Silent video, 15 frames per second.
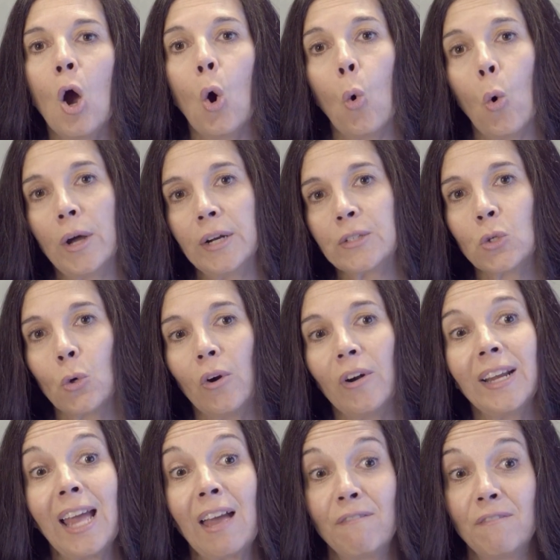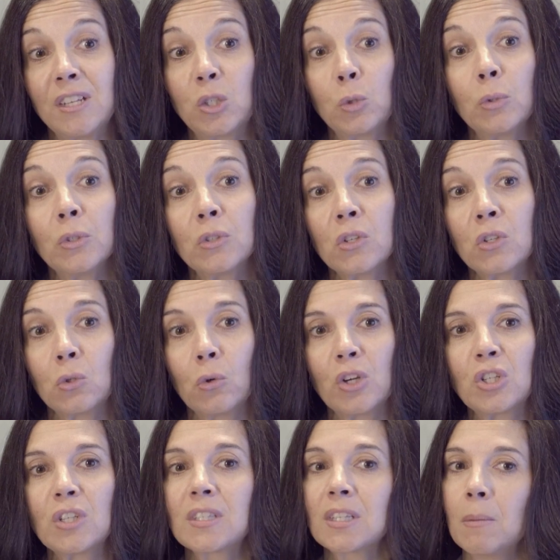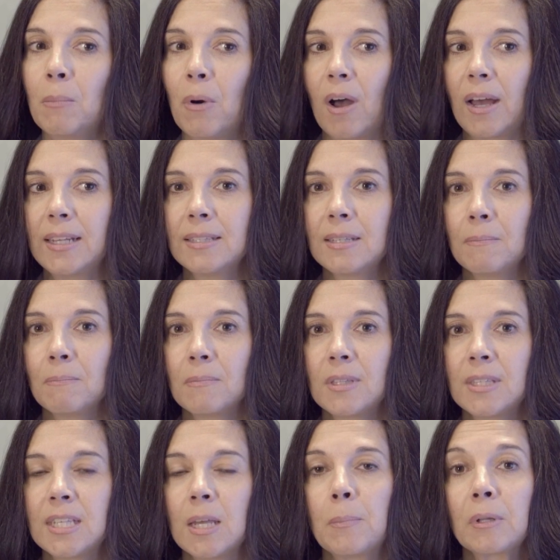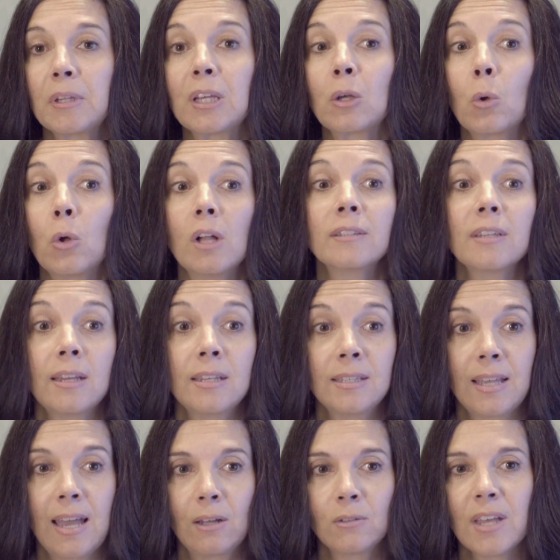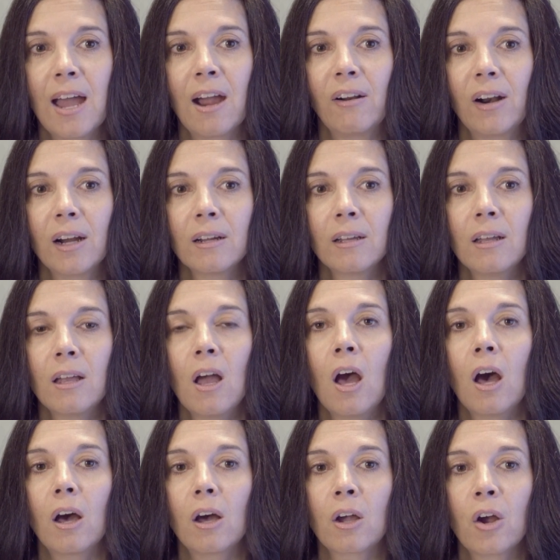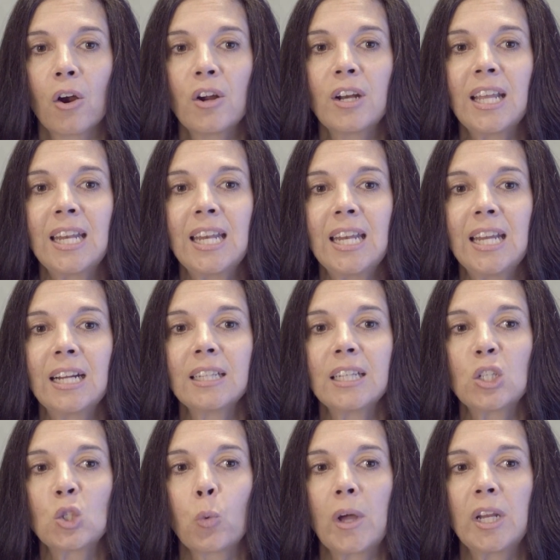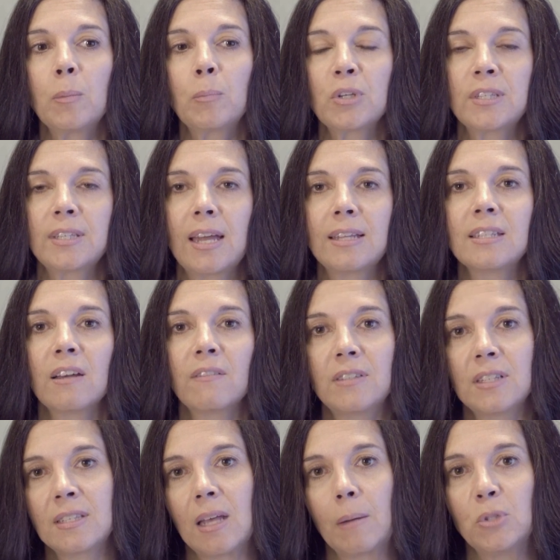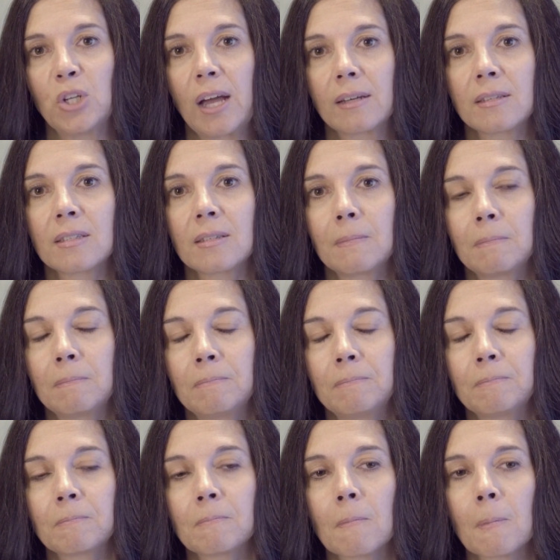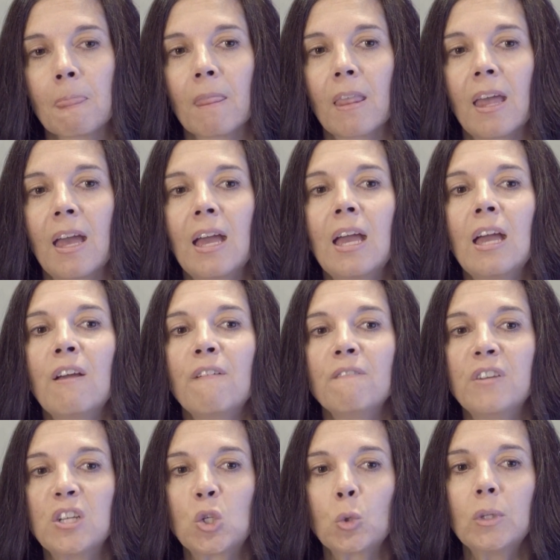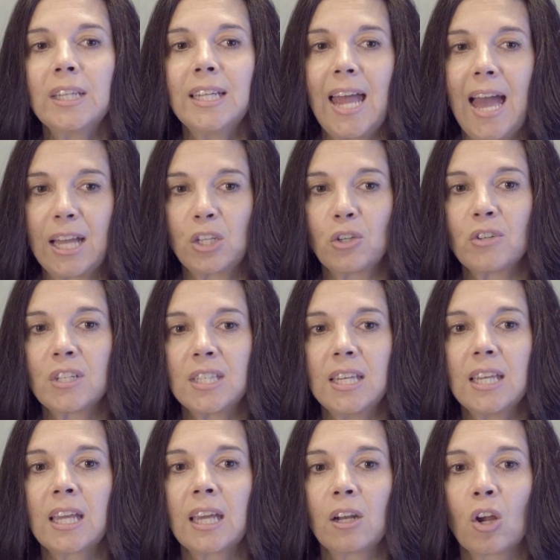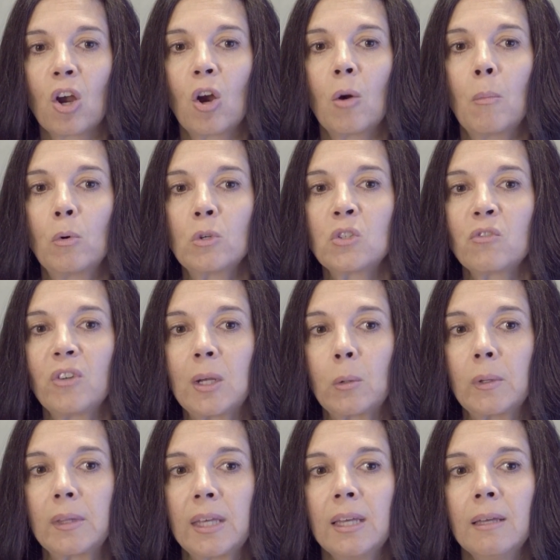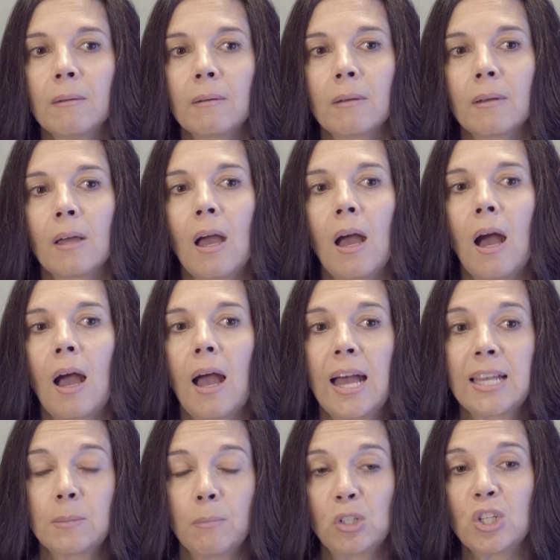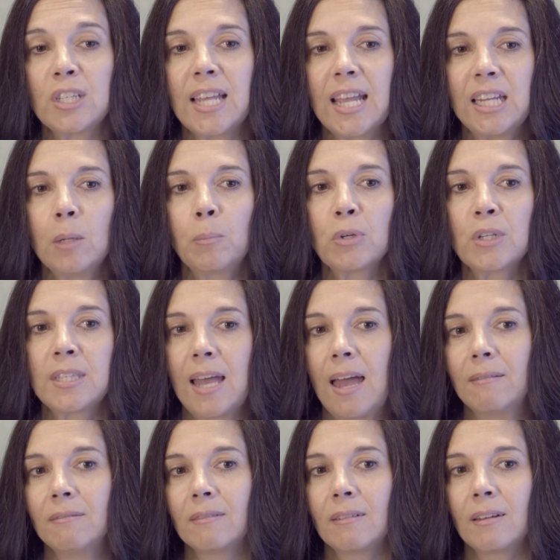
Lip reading: Auditory and visual distortions combined, typically called a sound error, occurred in nearly 20% of the subjects. Visual inaccuracy can occur most frequently, as much as 80%,